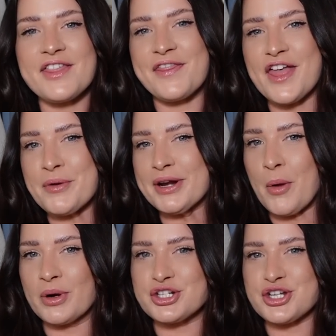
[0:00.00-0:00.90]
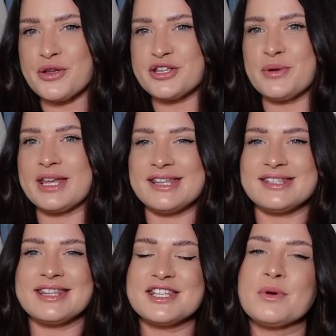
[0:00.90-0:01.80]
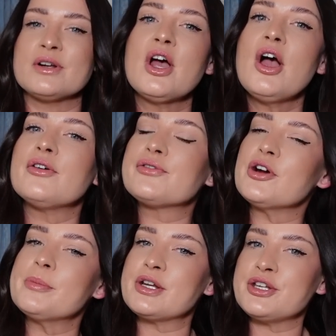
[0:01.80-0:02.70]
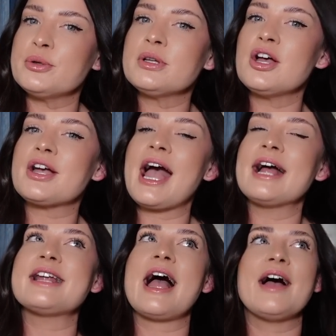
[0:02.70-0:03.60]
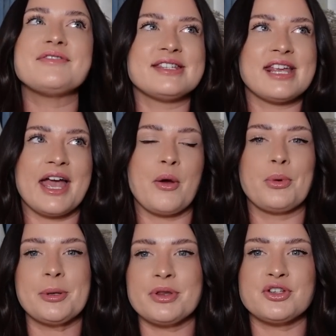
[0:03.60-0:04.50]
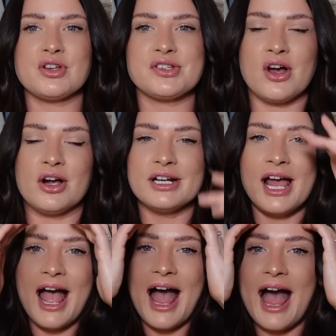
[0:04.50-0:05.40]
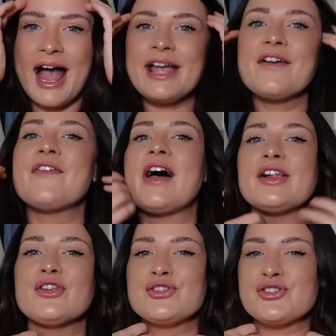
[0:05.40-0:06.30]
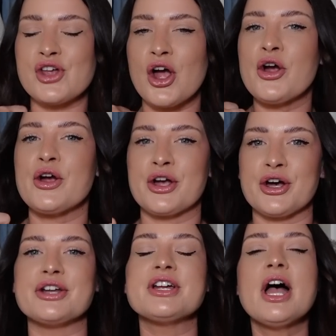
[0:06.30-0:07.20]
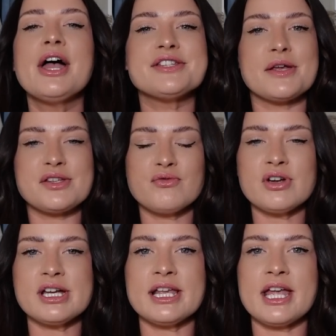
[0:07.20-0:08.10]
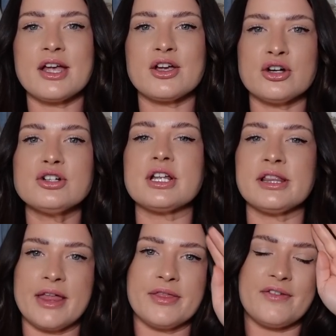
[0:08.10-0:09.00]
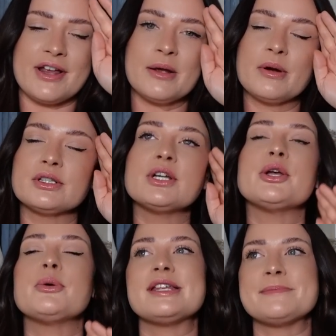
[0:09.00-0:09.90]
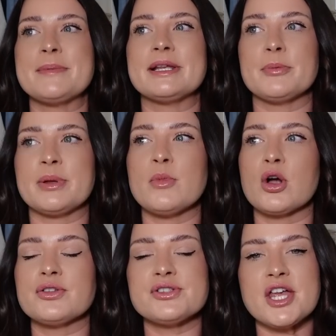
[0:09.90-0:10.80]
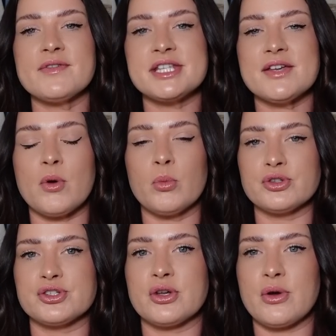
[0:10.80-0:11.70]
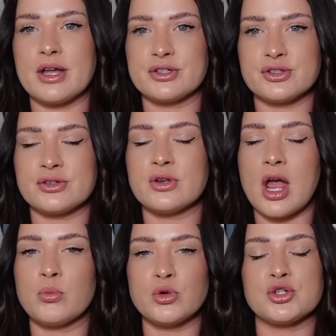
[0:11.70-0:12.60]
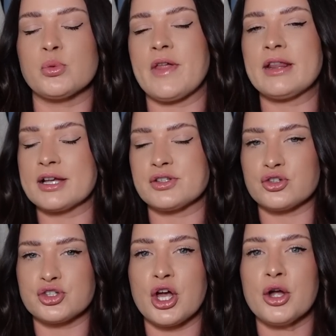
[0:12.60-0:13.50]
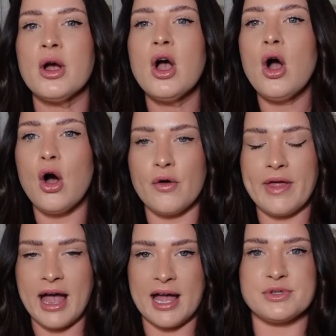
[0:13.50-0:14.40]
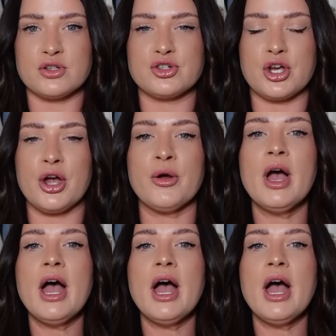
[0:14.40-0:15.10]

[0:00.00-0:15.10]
the third one I want to show you is this one from New Look, and I have to say, when I put this dress on, I felt so good. So it's a really good length for anyone who is maybe a little bit more conservative and wants to and doesn't want their legs on show or their arms on show. It